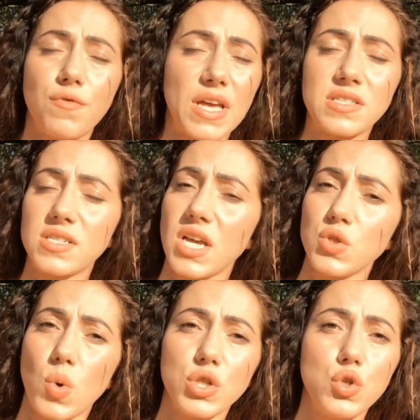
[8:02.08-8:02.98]
of
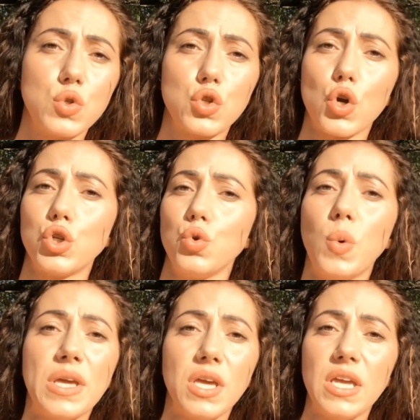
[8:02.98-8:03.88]
exercise. Once you start
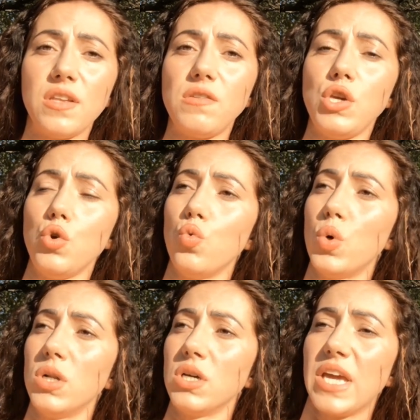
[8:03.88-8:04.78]
doing it, you
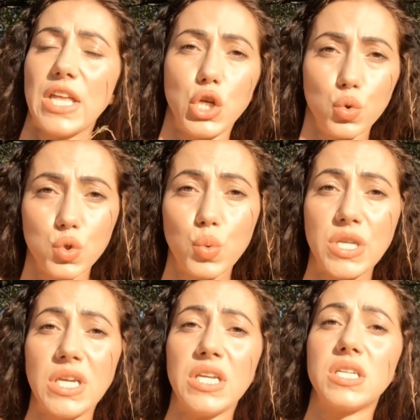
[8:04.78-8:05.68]
will get used
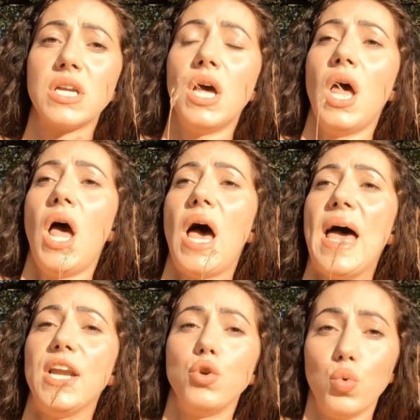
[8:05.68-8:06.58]
with it,
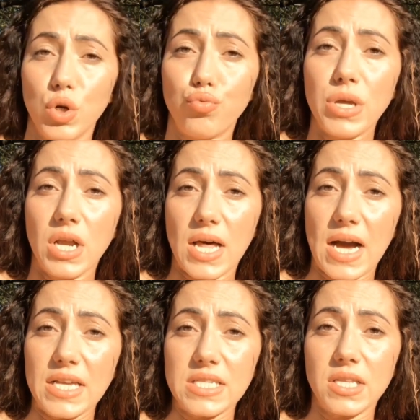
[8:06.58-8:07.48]
and you will
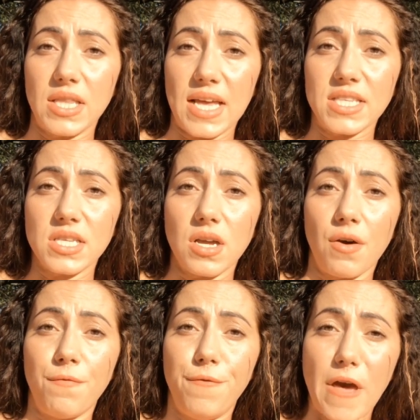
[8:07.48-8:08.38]
realize that's
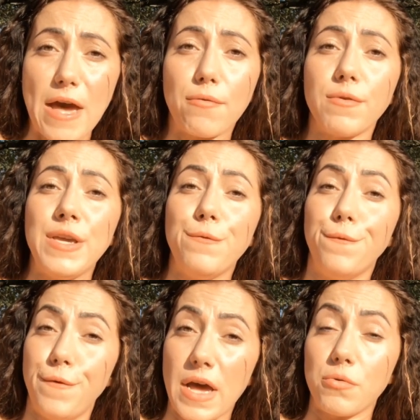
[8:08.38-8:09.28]
a very,
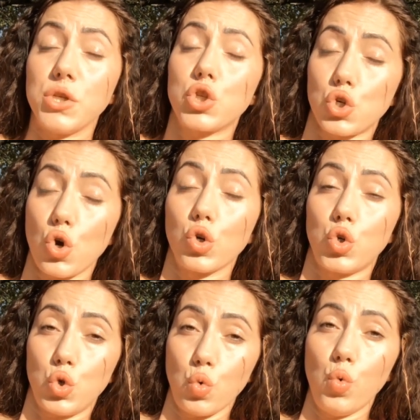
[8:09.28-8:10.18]
very strong
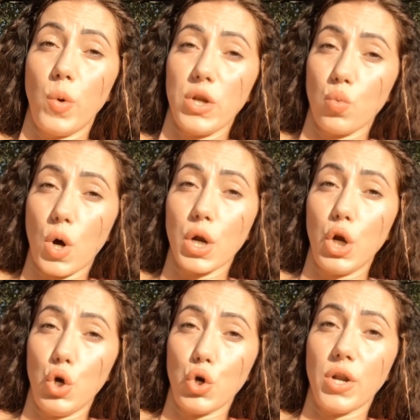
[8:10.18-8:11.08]
tool when you want to
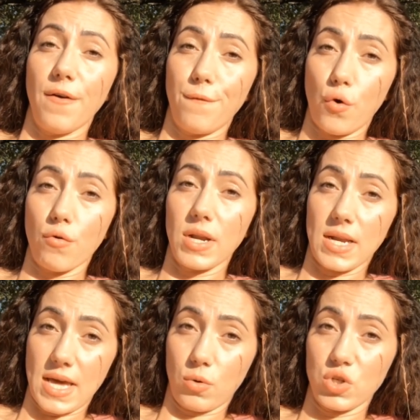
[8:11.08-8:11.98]
learn
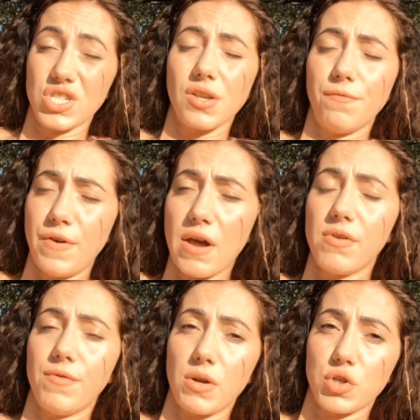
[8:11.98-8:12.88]
foreign language. It's a
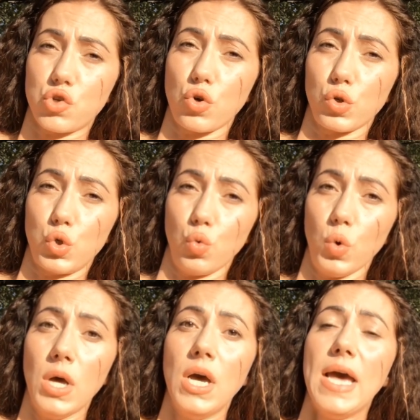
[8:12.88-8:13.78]
very, very strong
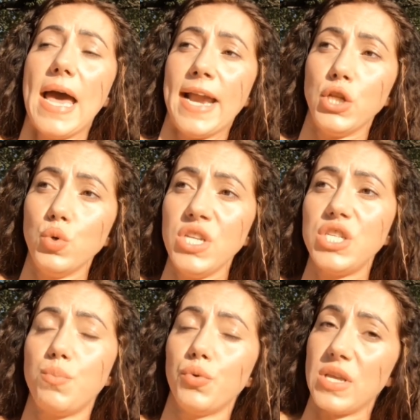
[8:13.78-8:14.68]
tool, and you
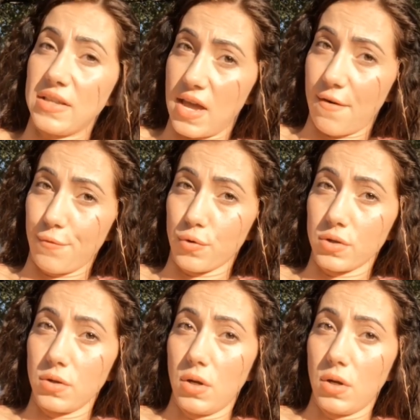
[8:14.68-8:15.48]
need to put that effort.